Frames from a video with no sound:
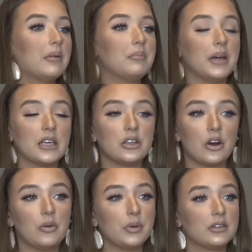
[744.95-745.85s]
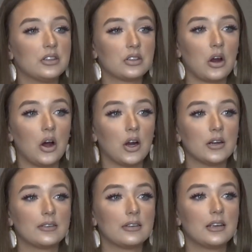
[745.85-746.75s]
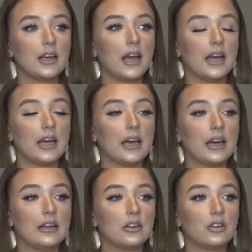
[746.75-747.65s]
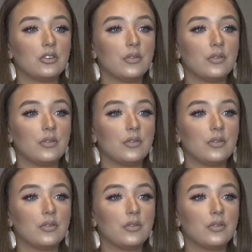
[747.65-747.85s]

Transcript: making your own business cards and